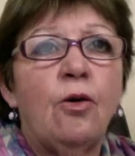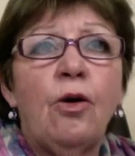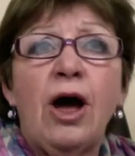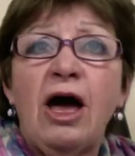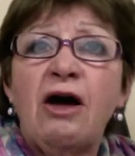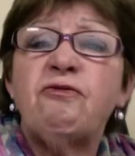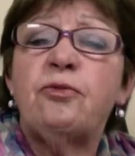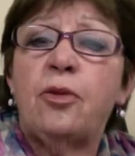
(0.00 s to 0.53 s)
or
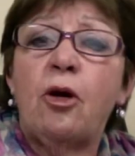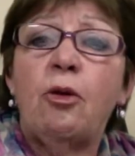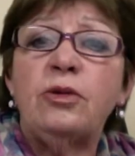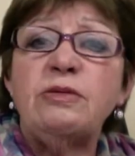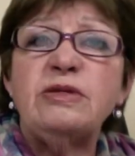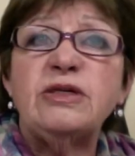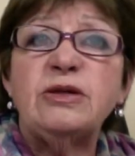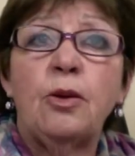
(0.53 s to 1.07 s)
have
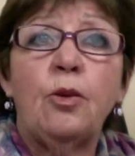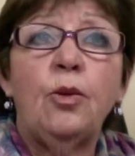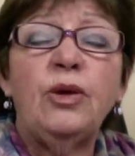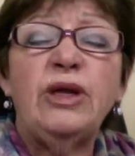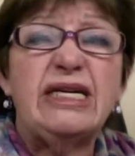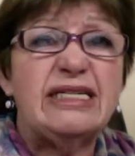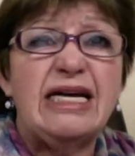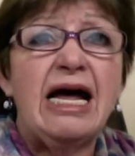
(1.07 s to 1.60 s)
problems
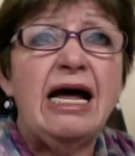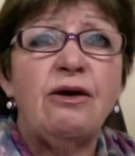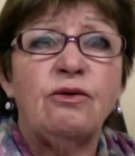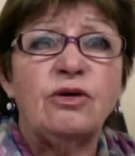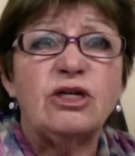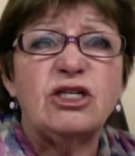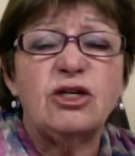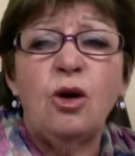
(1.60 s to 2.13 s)
with
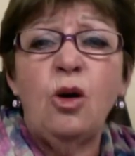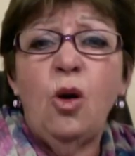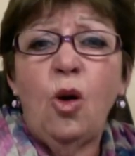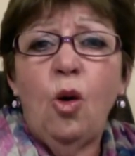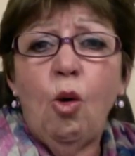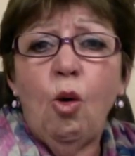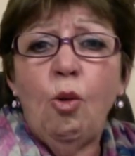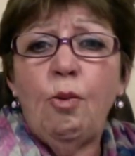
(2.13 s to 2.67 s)
sounds
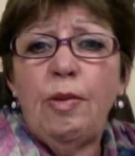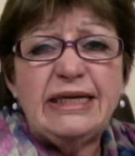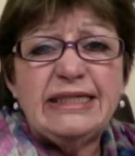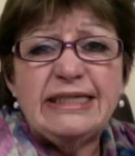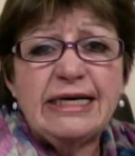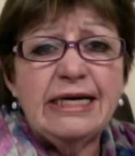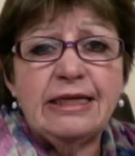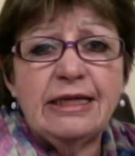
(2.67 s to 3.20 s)
or
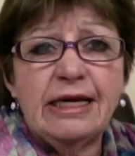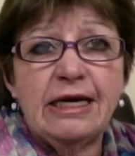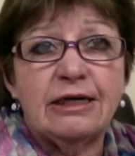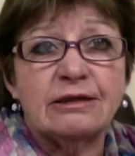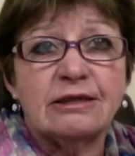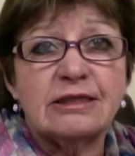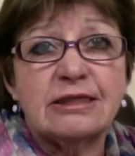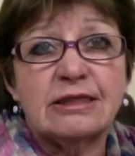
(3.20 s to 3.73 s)
buzzing in the
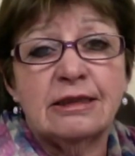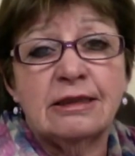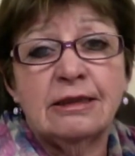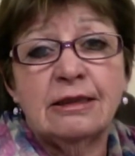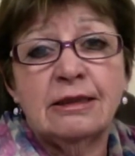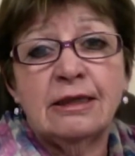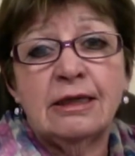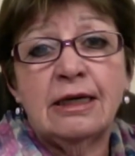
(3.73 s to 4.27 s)
ears,
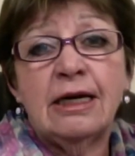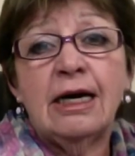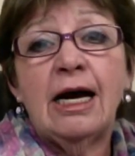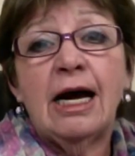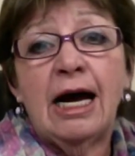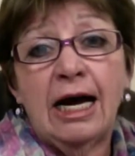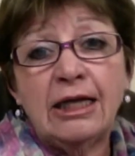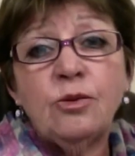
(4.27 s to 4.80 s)

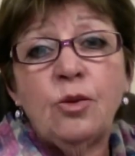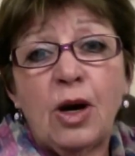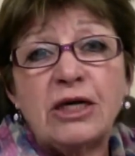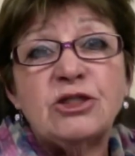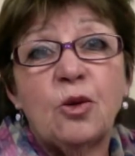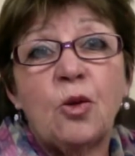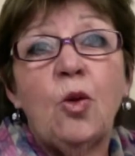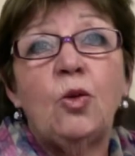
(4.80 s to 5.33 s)

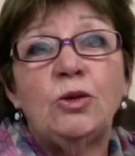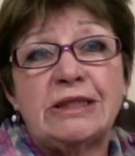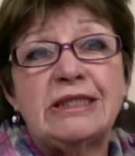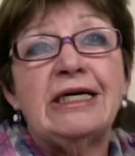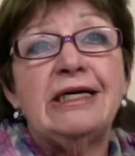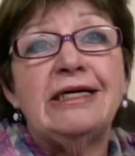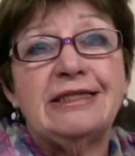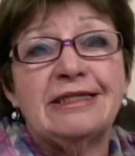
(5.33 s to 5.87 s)
otherwise called
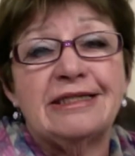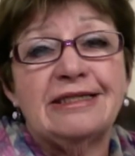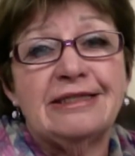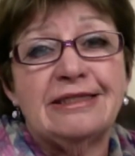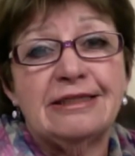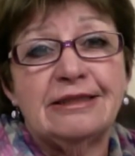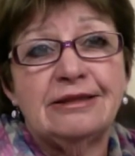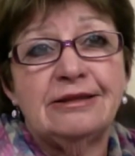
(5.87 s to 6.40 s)

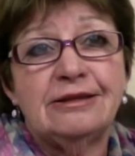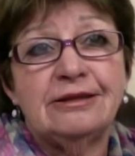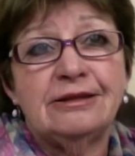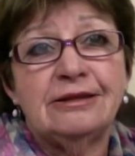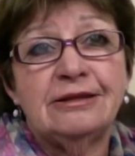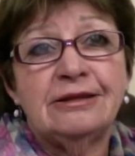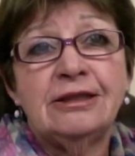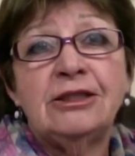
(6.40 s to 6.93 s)
tinnitus?
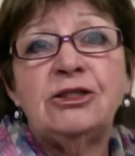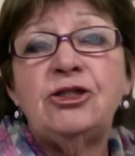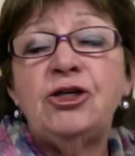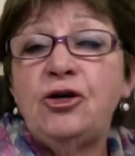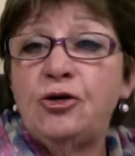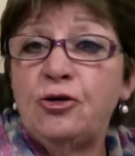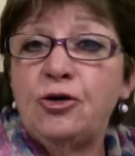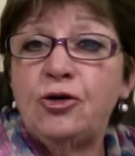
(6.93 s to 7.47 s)
Do
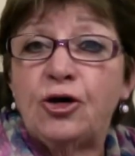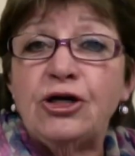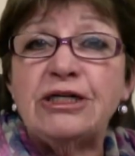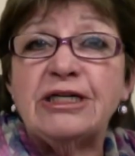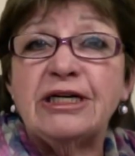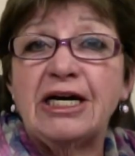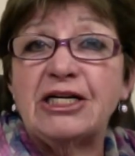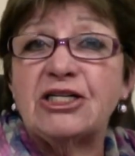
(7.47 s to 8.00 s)
you yearn
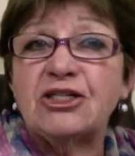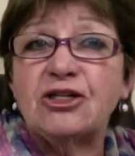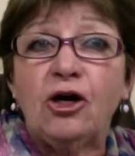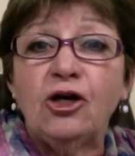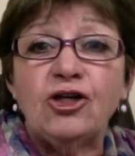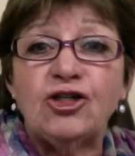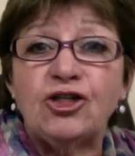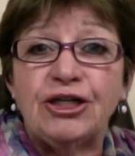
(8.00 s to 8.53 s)
to get
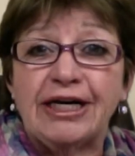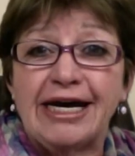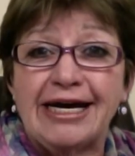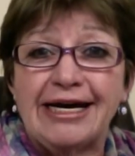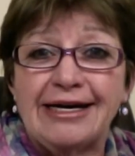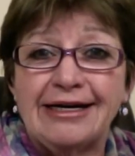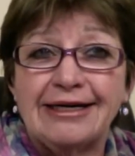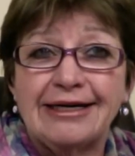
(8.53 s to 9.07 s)
solitude
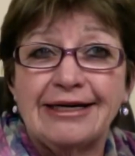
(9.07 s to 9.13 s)
again?